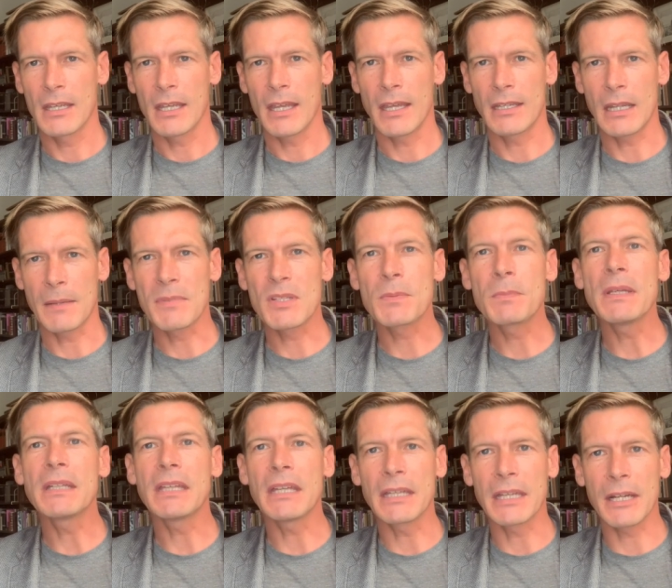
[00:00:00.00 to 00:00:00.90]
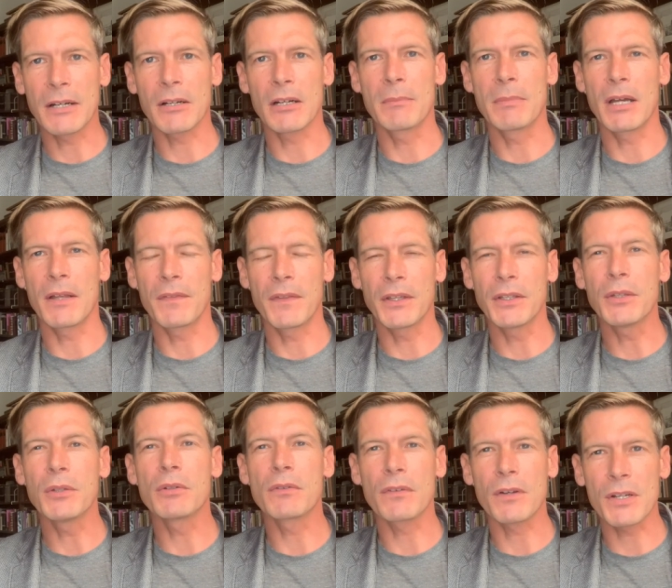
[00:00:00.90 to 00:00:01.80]
And I'm speaking here about the
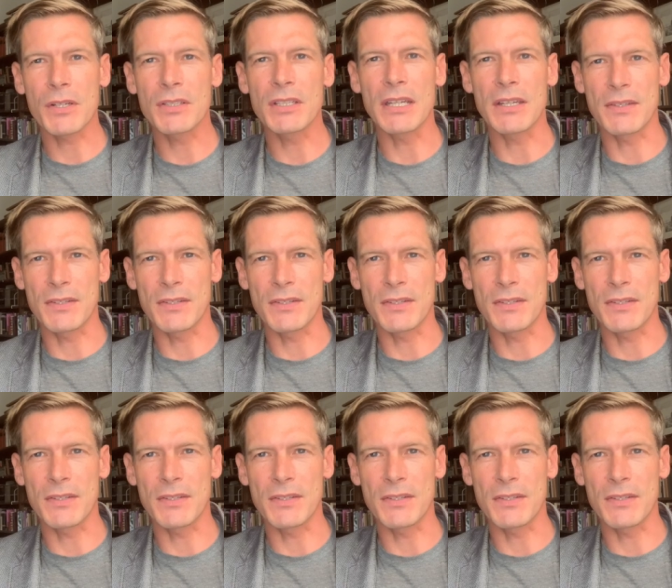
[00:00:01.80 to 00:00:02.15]
university